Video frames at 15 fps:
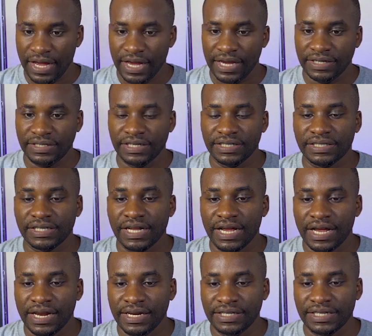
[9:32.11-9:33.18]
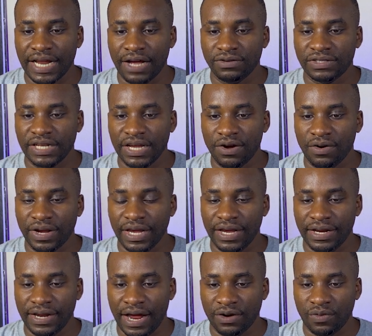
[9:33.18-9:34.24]
It's now saying,
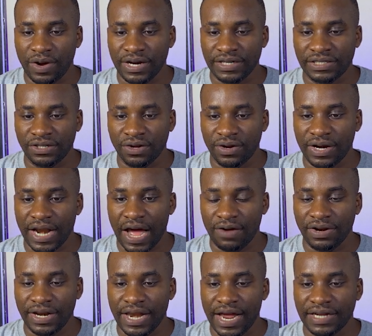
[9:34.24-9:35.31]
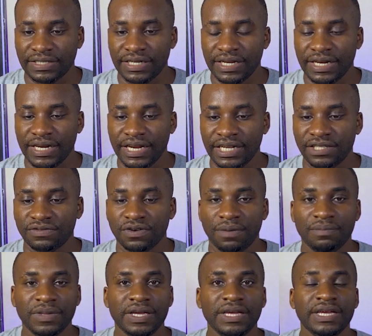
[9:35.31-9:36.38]
okay, that one is done. Now the next thing it needs
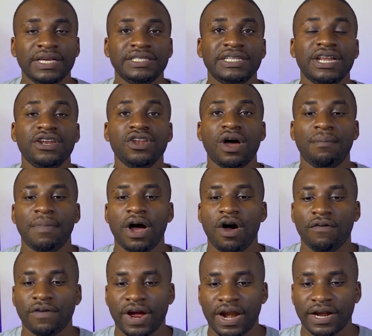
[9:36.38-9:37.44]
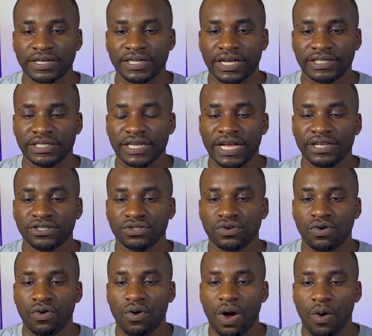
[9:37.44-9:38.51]
from me is the number of characters.
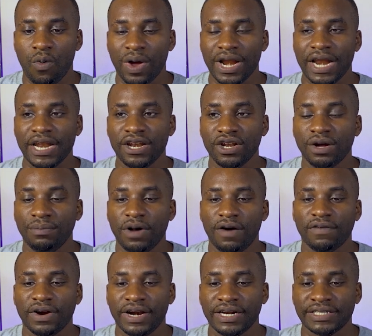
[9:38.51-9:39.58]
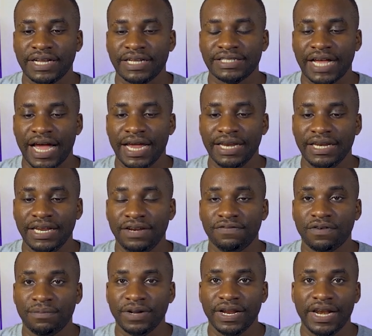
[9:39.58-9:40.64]
So what are the number of characters I need
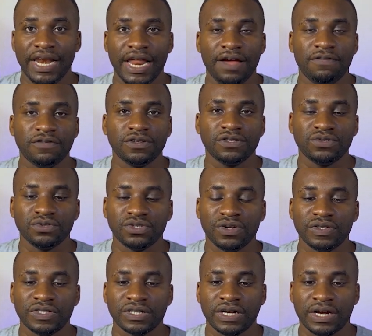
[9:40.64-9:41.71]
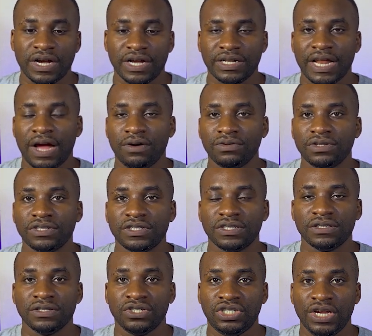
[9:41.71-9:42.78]
from the left to just cut out
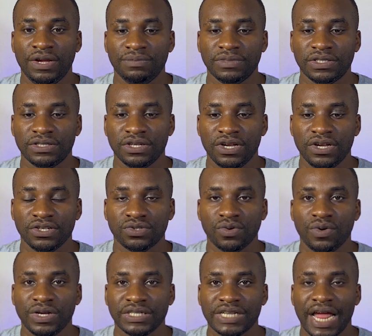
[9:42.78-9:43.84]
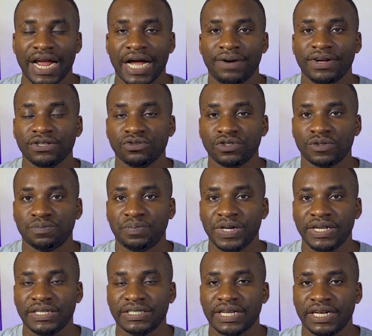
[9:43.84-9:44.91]
James? So it's like I want to
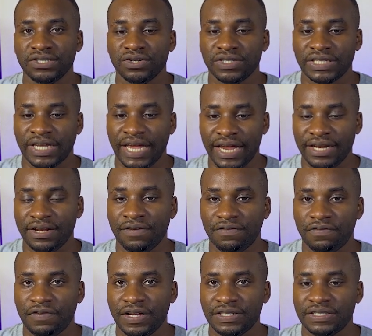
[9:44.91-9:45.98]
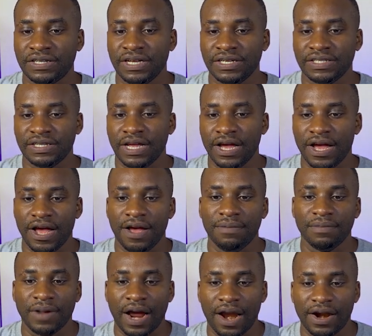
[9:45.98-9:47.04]
split and just get the first
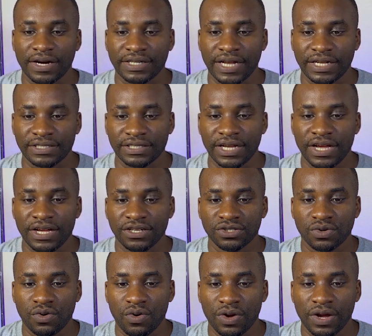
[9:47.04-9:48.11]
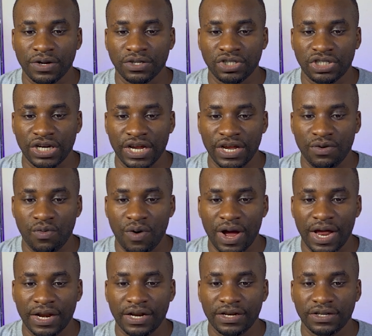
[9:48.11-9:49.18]
characters. So J,
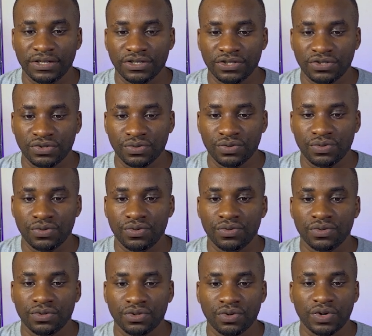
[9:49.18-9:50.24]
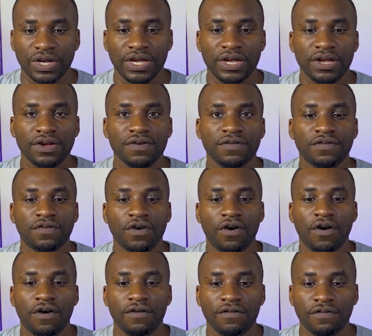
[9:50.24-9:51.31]
1, 2, 3,
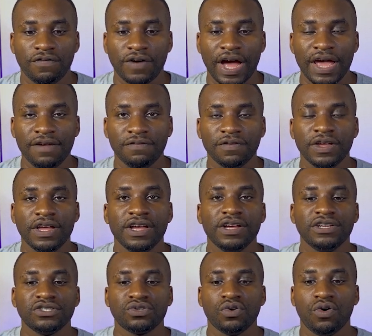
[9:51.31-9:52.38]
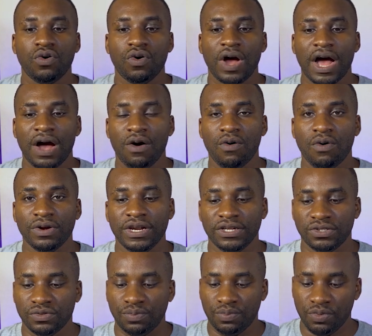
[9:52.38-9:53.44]
4, 5. So I will
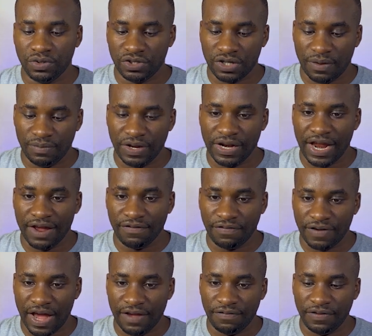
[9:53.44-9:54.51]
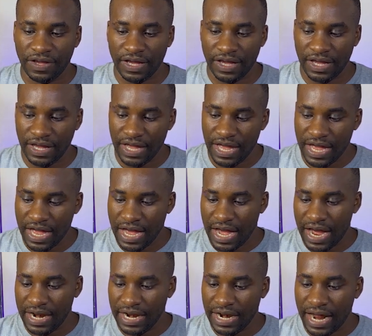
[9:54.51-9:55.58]
need to put something like 5 here,
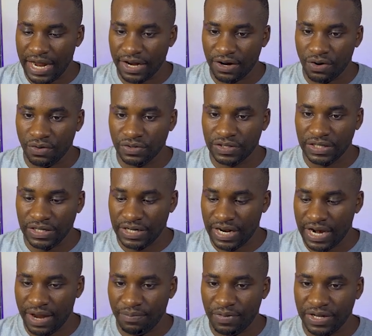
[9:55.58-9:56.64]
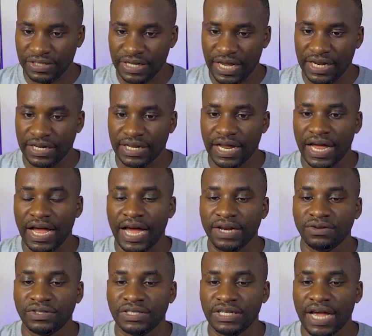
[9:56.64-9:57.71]
and then I close it and I press enter, and
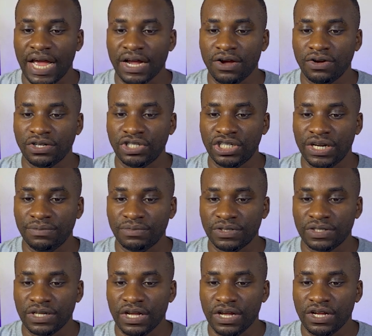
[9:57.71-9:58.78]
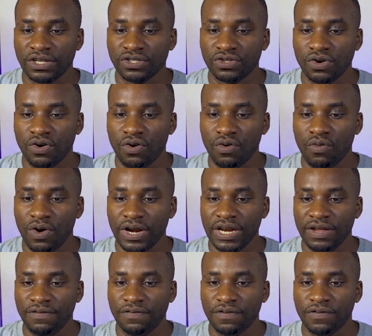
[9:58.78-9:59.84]
you see I got James. So what
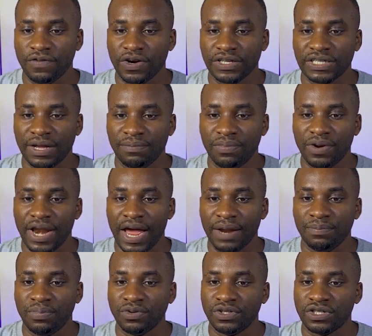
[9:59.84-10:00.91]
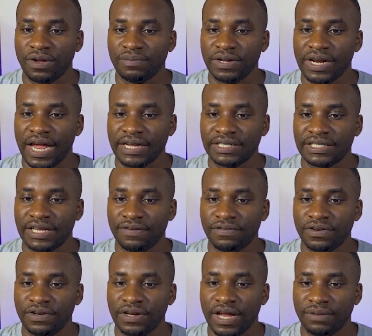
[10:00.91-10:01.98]
if, for example, I put something like
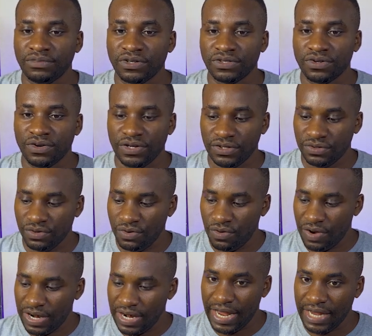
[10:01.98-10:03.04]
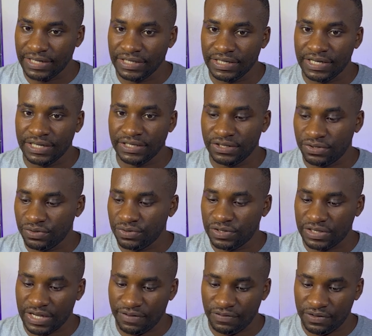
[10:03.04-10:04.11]
7? I'm just going to go edit this to
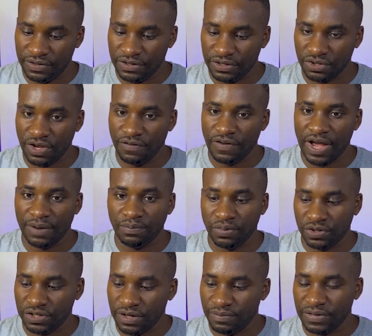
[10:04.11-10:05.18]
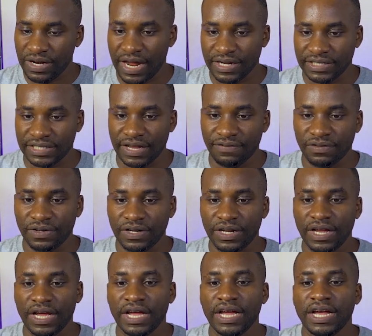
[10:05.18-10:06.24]
7. So if I put something like 7,
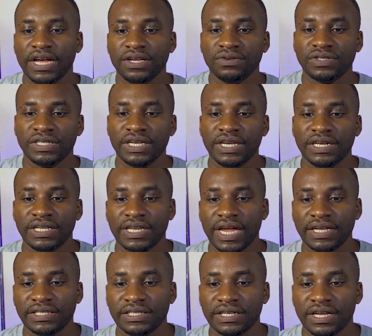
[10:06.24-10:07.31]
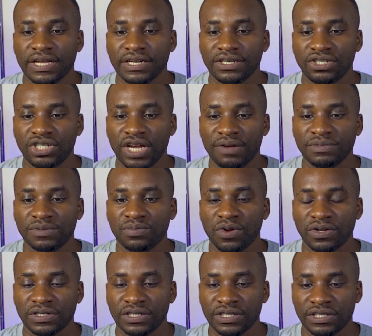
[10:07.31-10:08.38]
you see it takes James
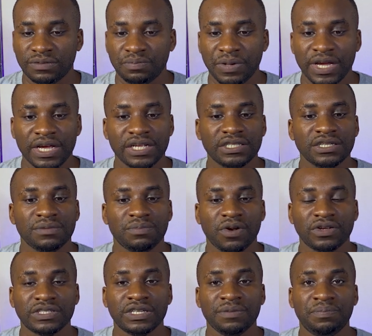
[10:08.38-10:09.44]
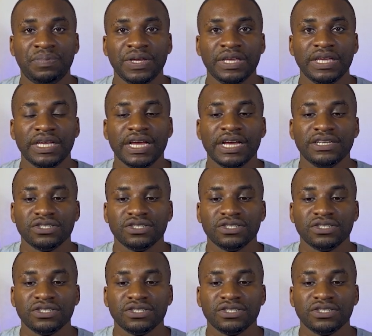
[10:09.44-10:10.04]
plus the space plus the B.